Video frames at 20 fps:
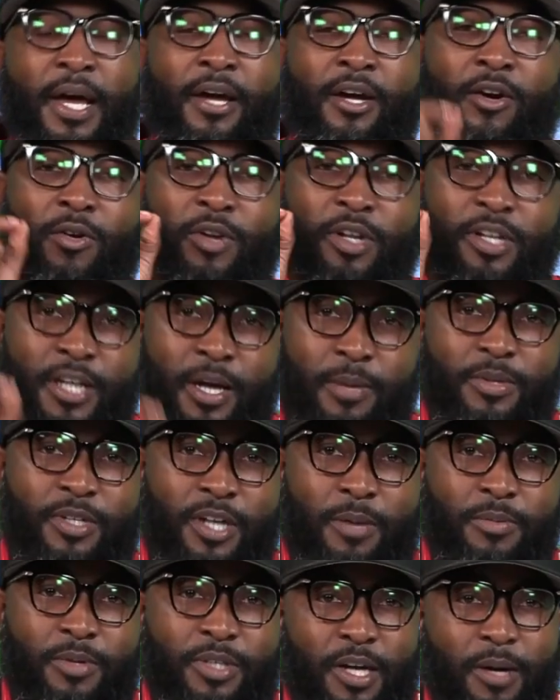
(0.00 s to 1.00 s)
Go to
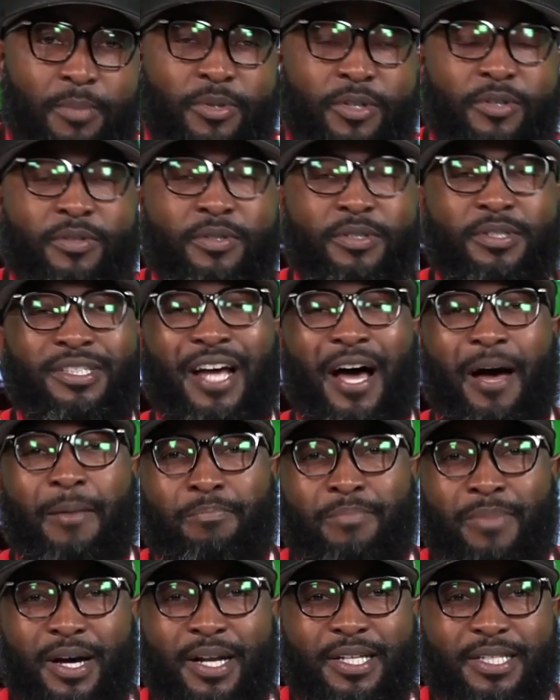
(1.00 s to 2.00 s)

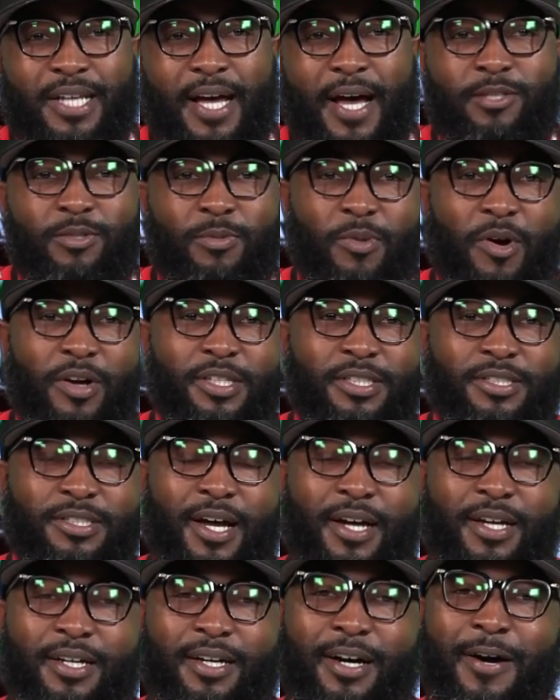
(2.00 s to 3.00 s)

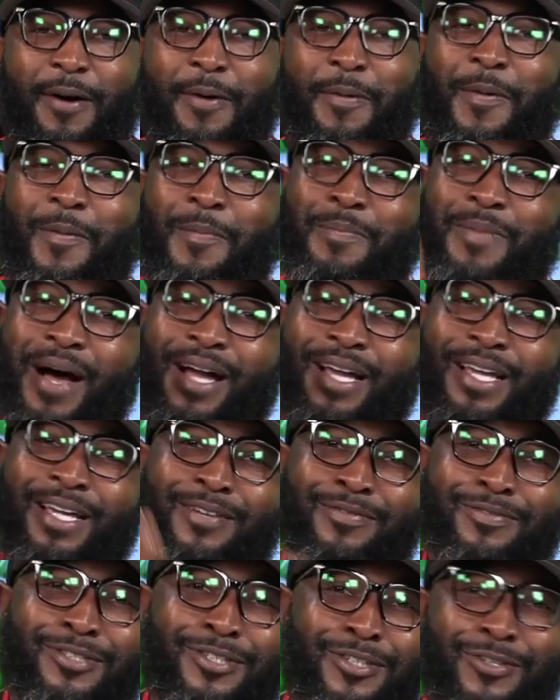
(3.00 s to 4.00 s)
www.monetizewithmarcus.com. My
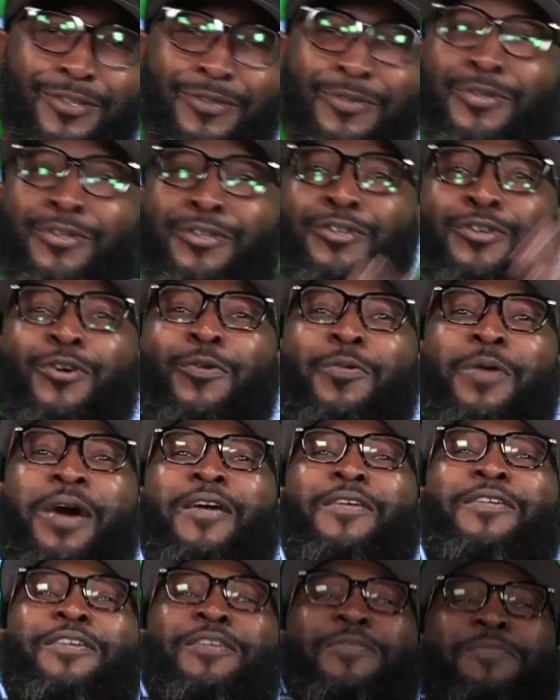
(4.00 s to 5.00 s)
gift to you. You're
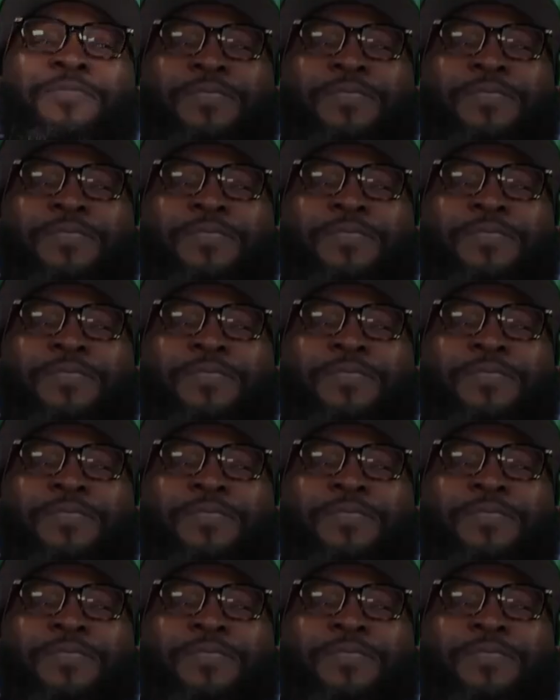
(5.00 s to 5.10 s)
welcome.